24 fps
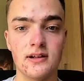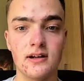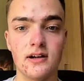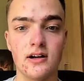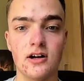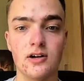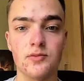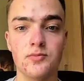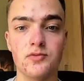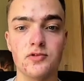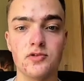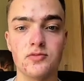I
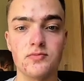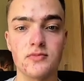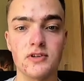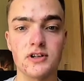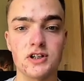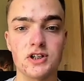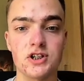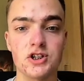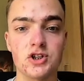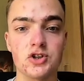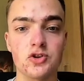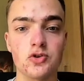put my
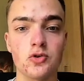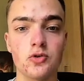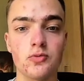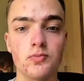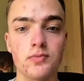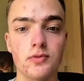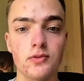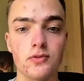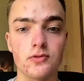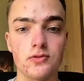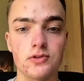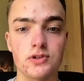stop
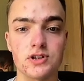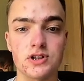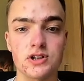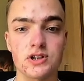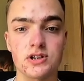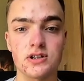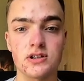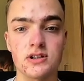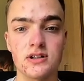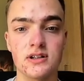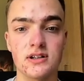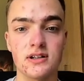loss
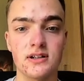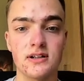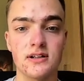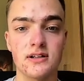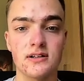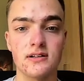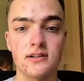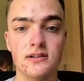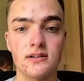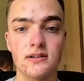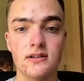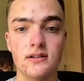
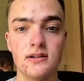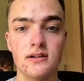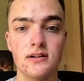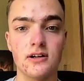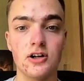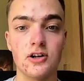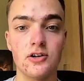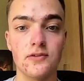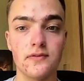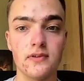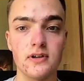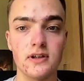
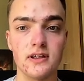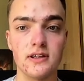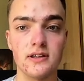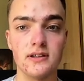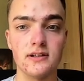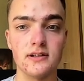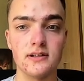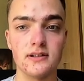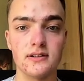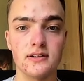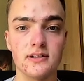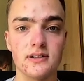over
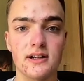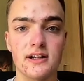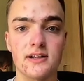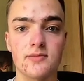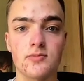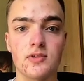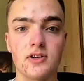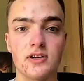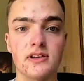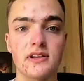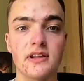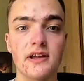here and my
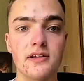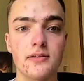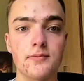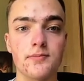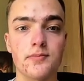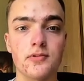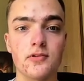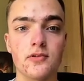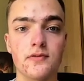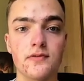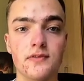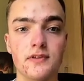take
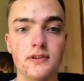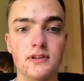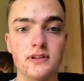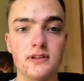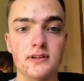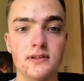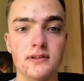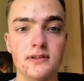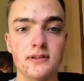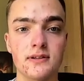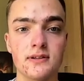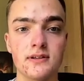profit
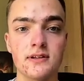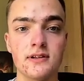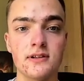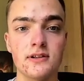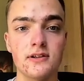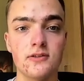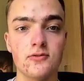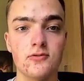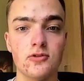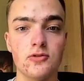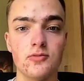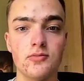
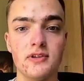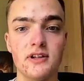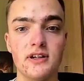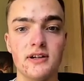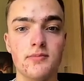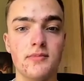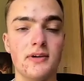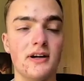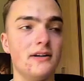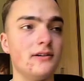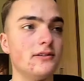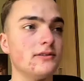will be
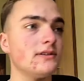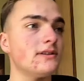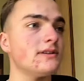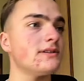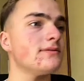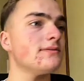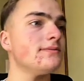about,